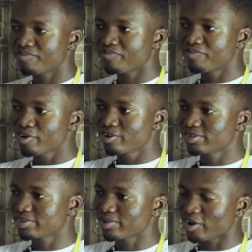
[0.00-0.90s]

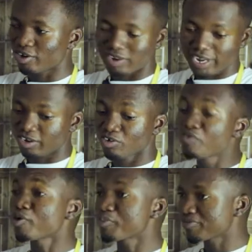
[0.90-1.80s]
falls, like
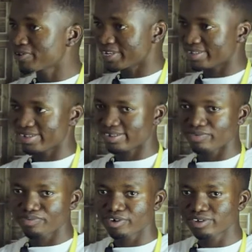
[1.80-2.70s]
non-for-profit
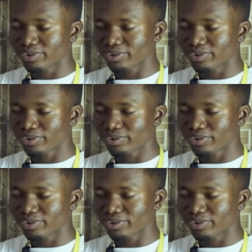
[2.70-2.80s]
organization, falls